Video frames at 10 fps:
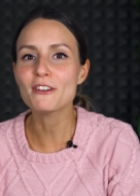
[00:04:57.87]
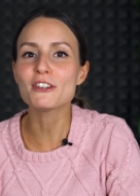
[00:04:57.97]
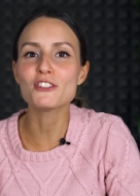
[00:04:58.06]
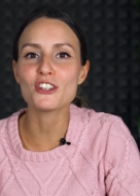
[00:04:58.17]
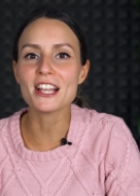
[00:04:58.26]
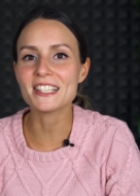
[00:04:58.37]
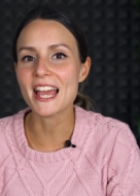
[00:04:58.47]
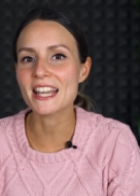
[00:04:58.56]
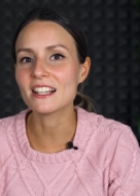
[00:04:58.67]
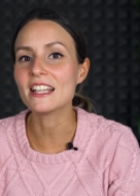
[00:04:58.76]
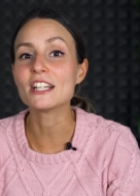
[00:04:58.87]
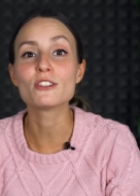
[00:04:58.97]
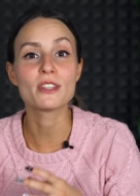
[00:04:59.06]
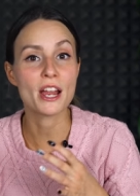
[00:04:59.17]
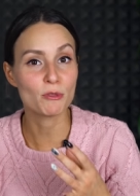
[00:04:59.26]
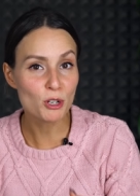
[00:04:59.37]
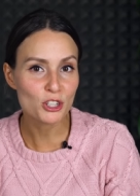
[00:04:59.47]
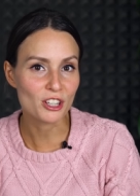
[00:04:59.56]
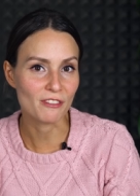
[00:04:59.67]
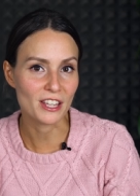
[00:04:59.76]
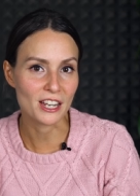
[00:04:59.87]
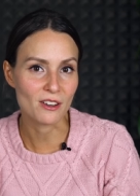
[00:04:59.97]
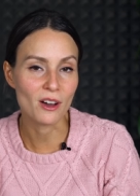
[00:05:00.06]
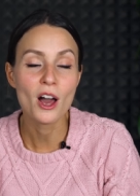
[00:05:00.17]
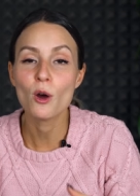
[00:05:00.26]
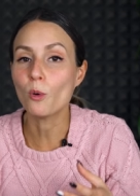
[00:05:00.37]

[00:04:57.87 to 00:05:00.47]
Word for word: you can just add a link to the original video